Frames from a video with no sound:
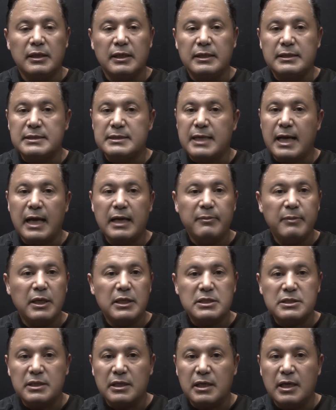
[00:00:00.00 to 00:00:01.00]
It's got to
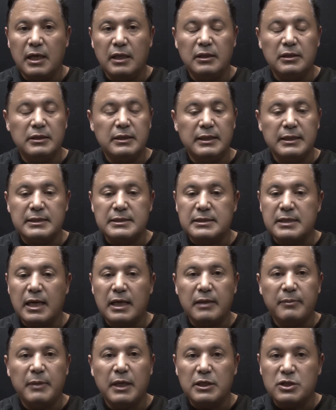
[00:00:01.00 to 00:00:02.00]
match the color, it's
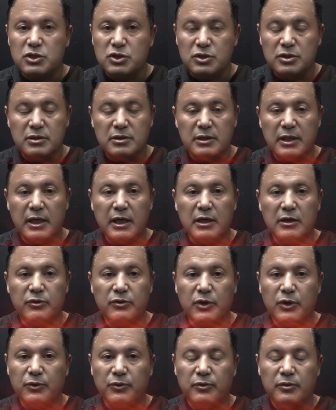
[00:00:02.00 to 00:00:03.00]
got to match the hair
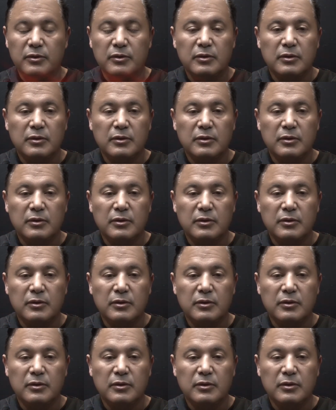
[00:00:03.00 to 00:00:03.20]
growth.